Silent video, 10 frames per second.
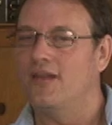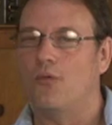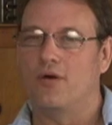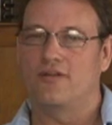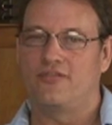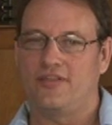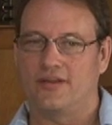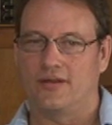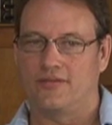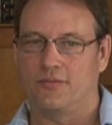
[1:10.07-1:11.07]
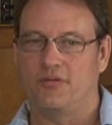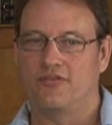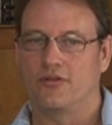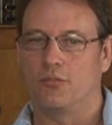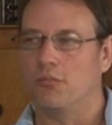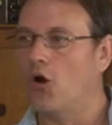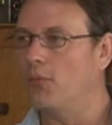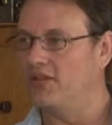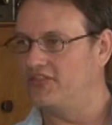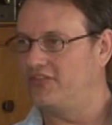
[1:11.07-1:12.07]
Now, one of the pivotal
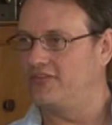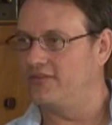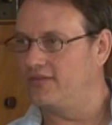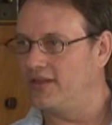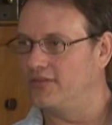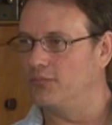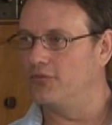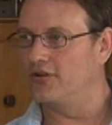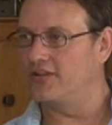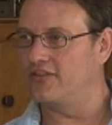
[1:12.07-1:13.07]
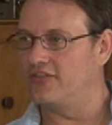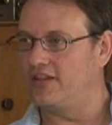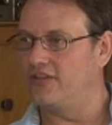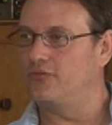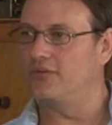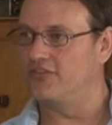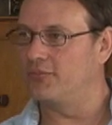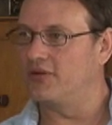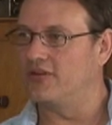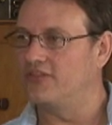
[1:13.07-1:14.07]
moments in the book is when
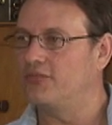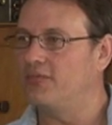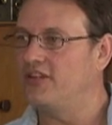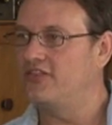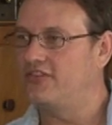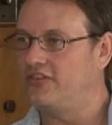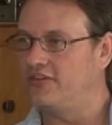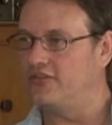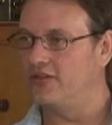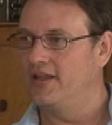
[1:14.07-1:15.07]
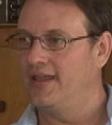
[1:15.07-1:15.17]
Spirit speaks to you.